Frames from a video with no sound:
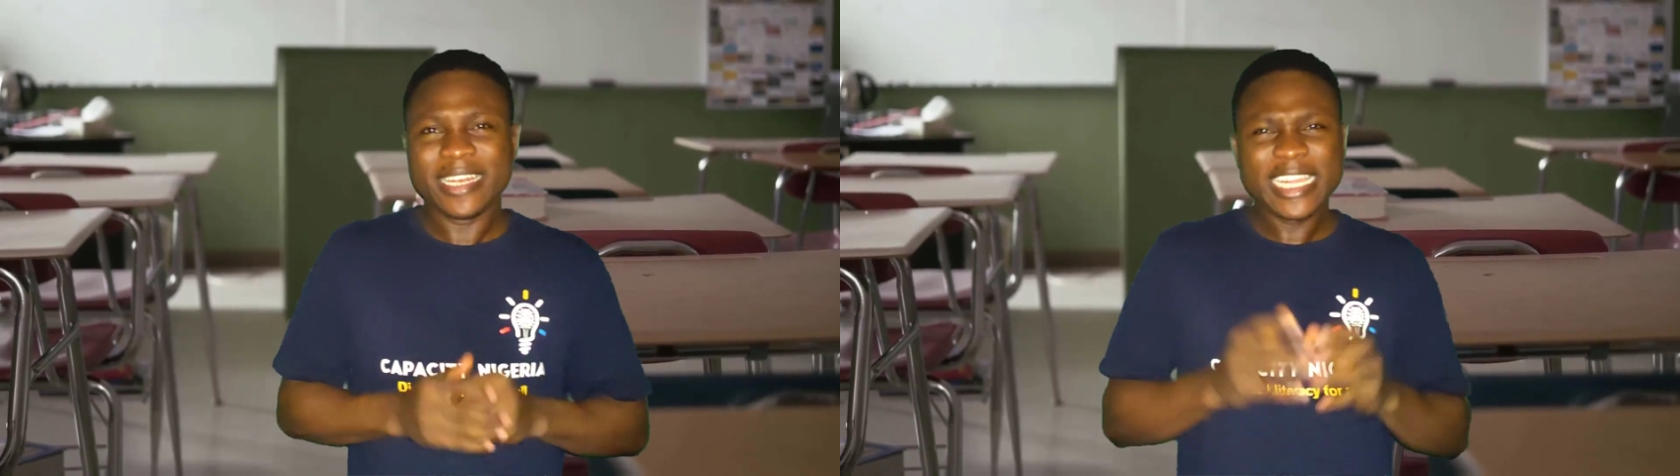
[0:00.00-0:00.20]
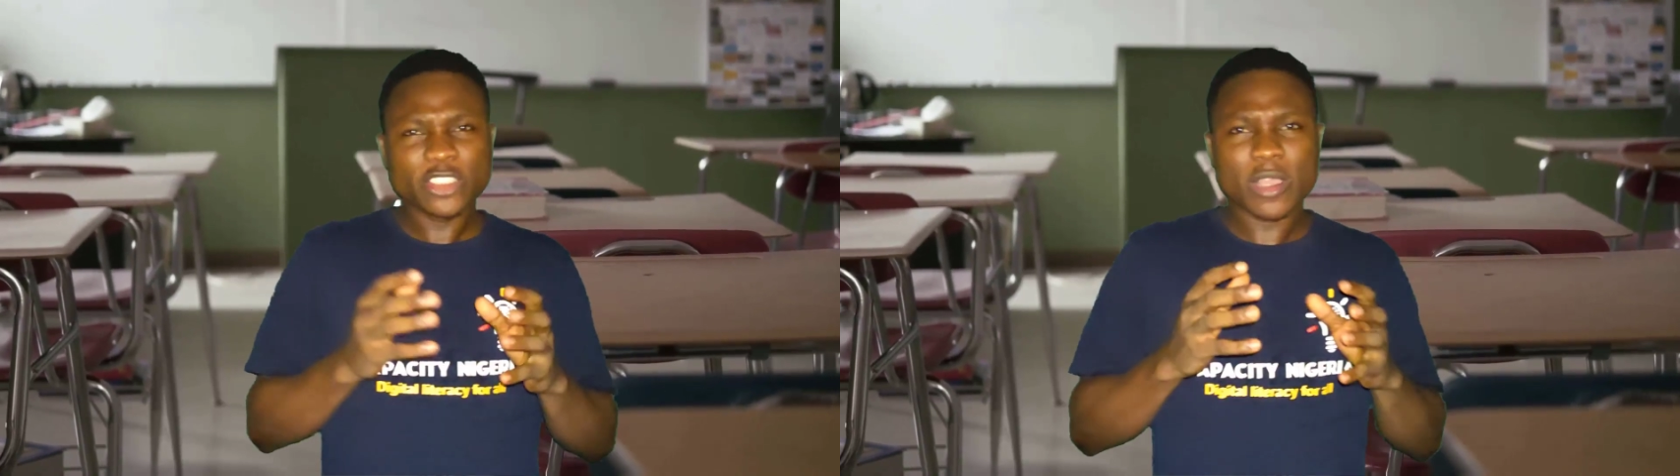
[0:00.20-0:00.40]

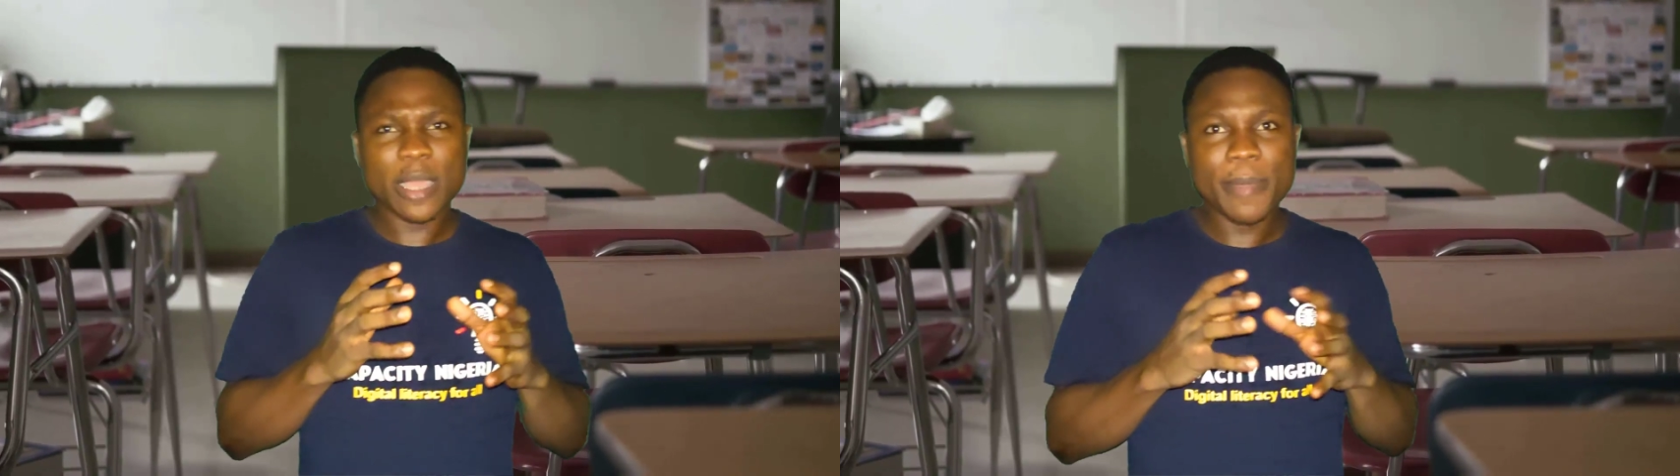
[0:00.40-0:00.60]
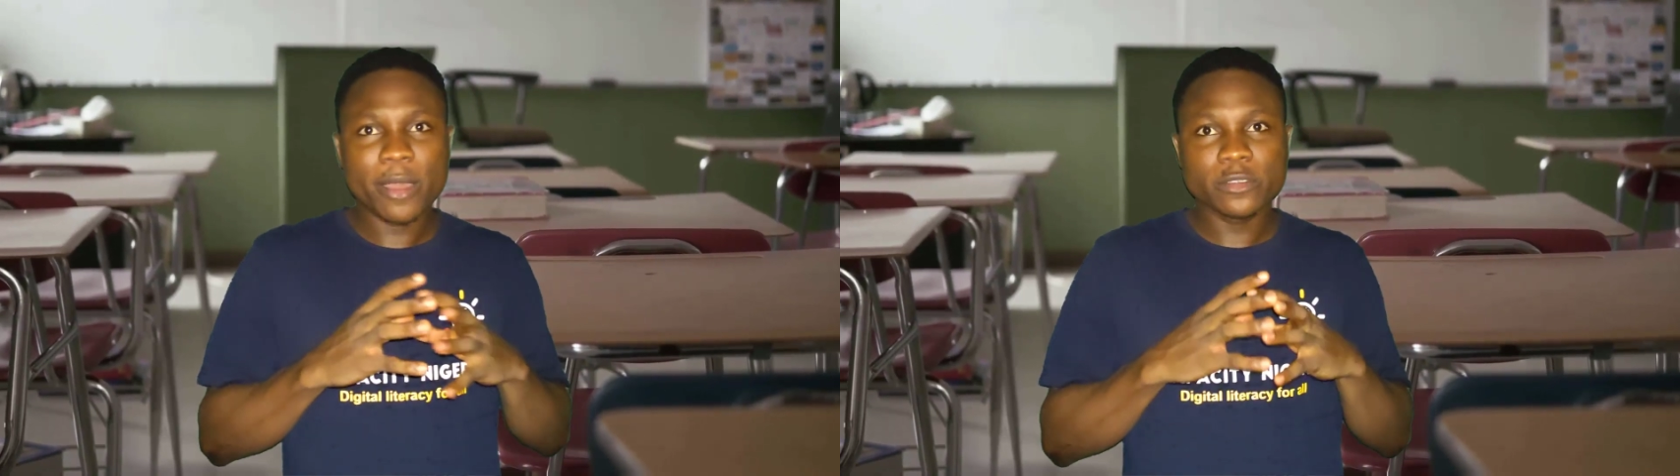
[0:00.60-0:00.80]
let's talk
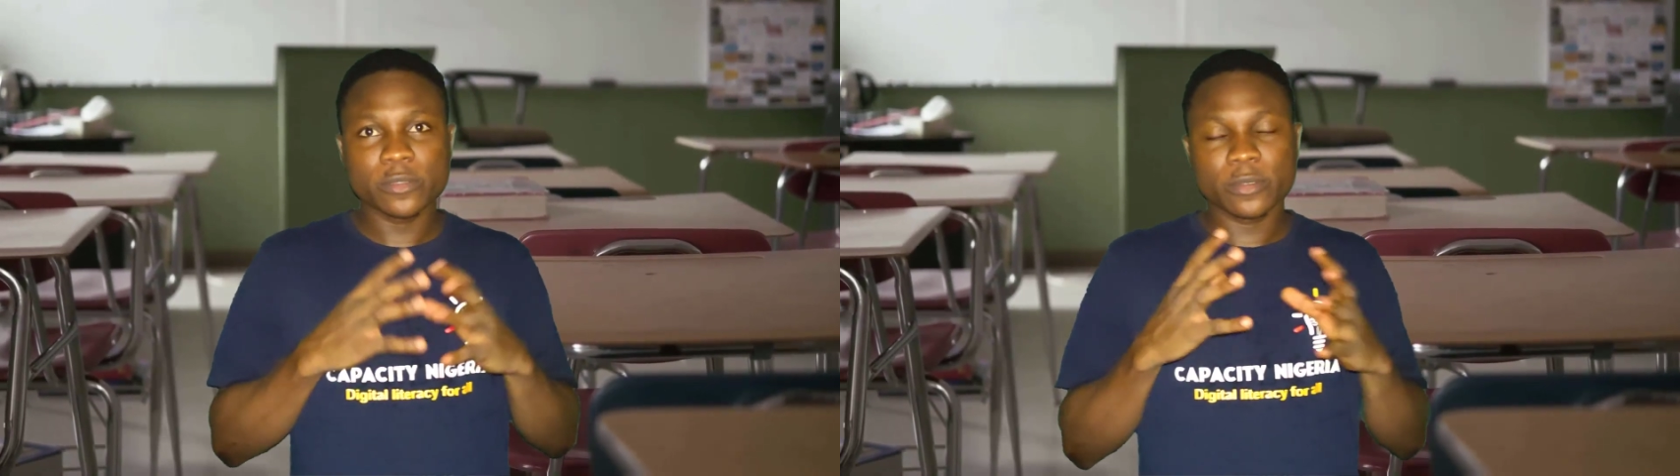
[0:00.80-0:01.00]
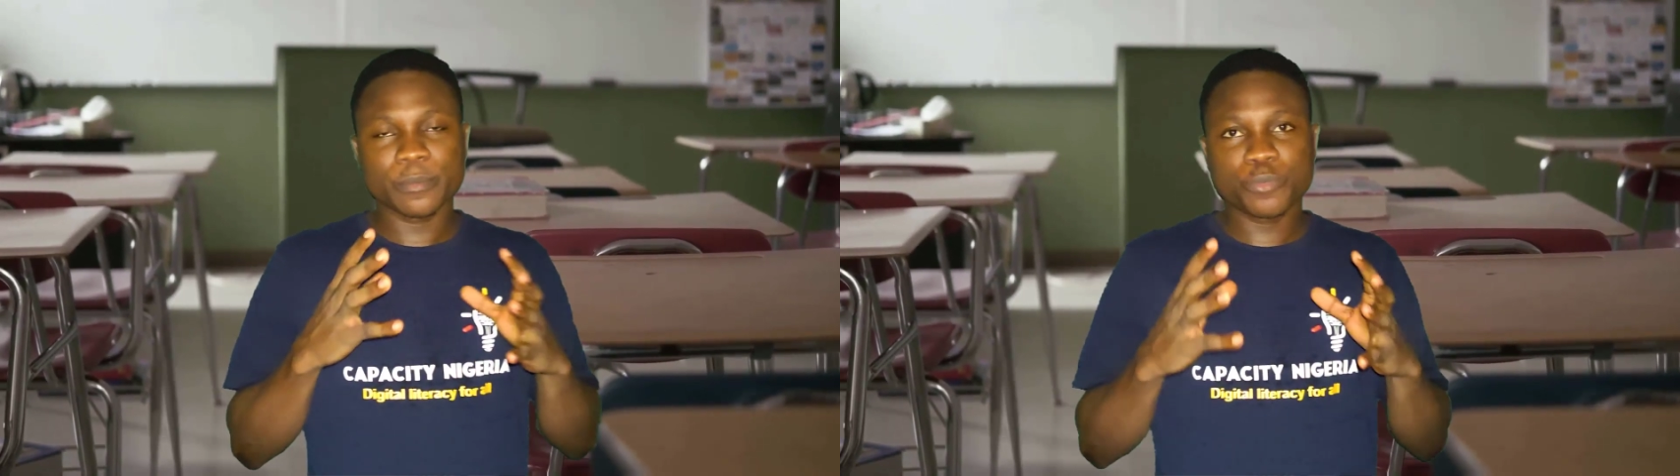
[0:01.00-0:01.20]
about
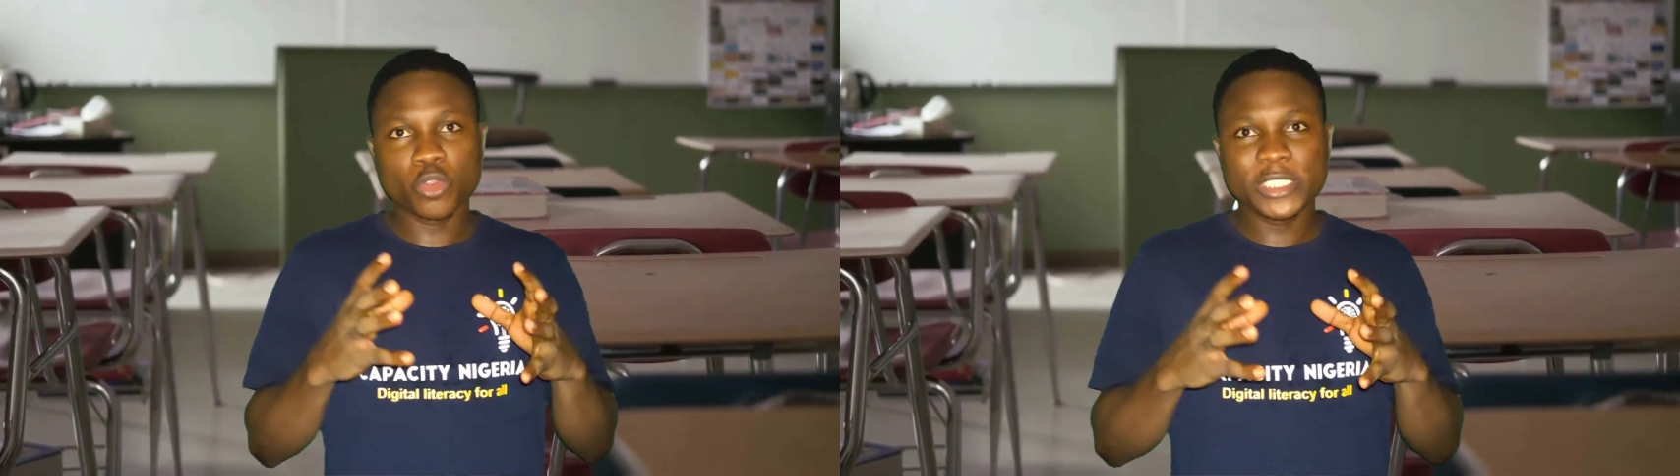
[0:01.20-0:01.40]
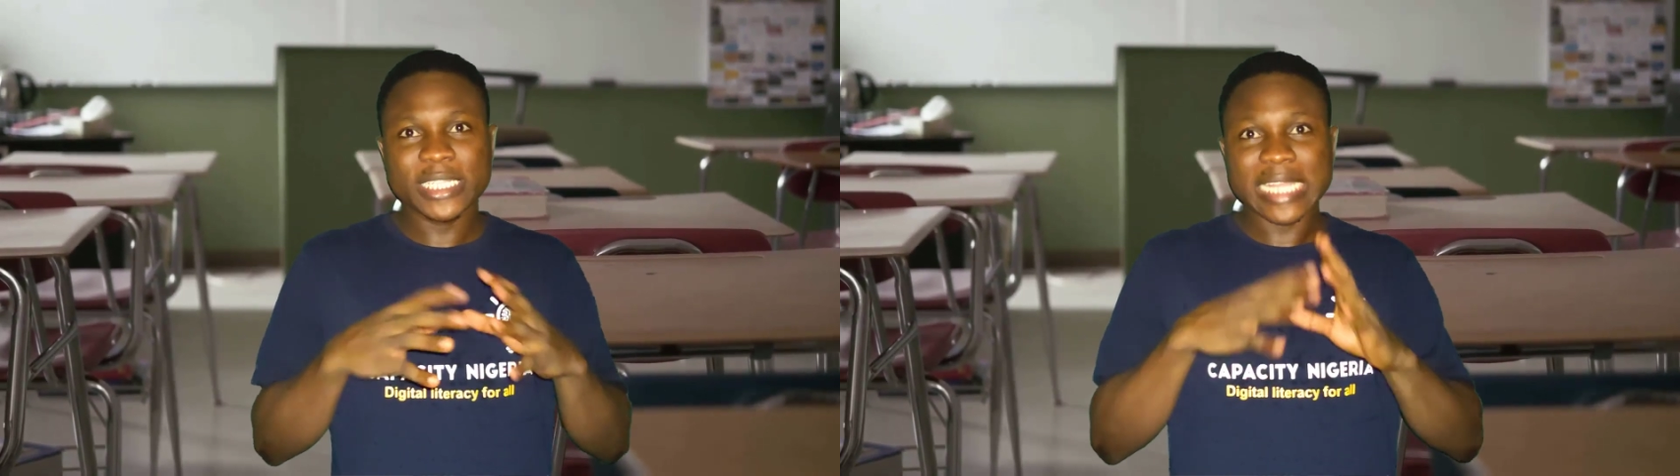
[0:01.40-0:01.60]

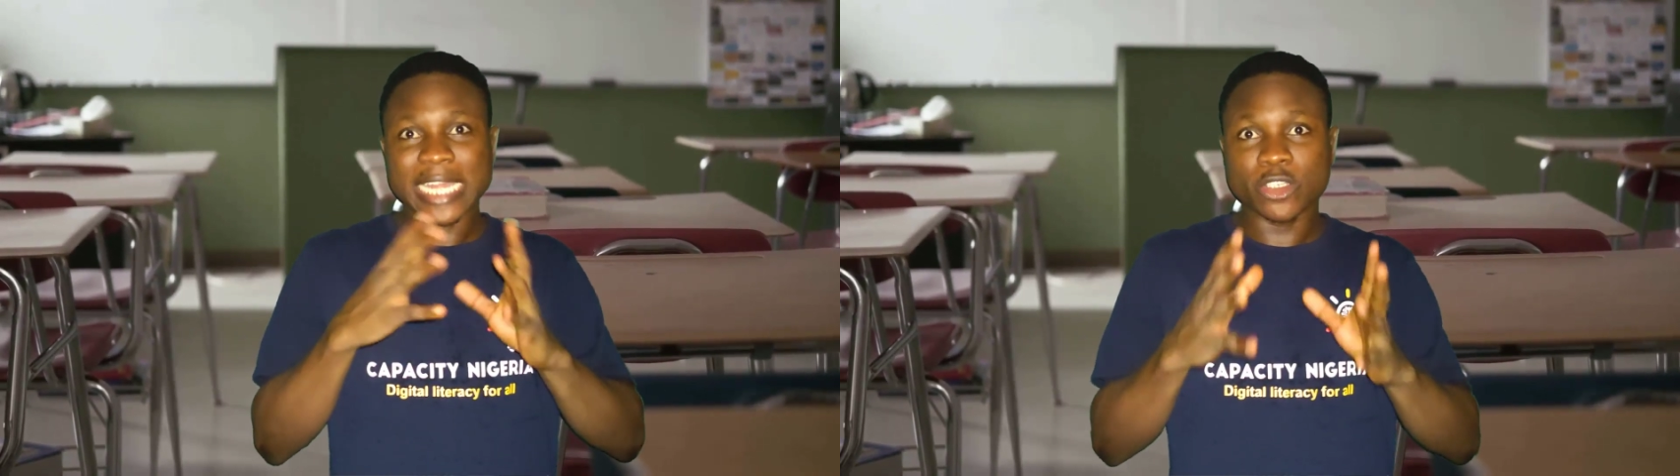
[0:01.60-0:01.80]
project